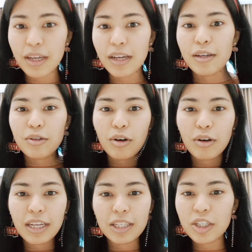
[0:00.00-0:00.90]
So
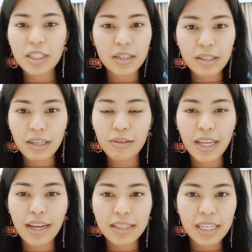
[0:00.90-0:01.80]
it just turns out
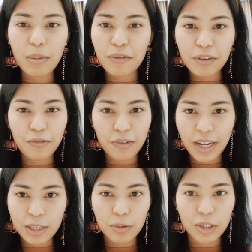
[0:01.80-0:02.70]
that some of the
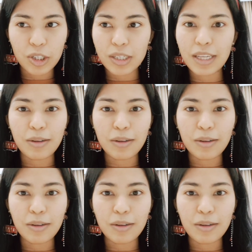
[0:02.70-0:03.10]
friends were just